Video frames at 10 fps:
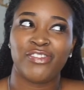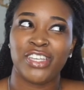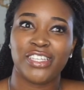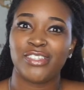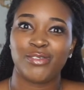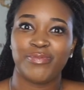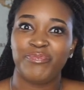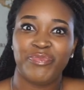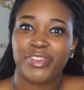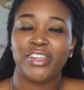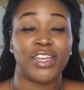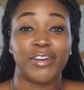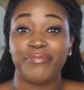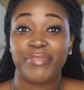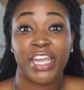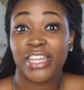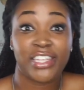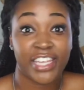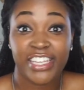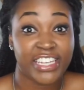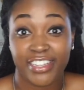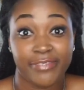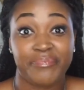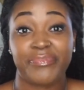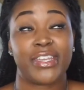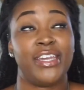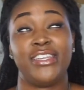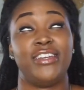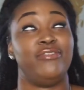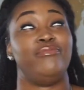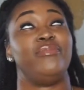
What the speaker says: this, you know, he didn't.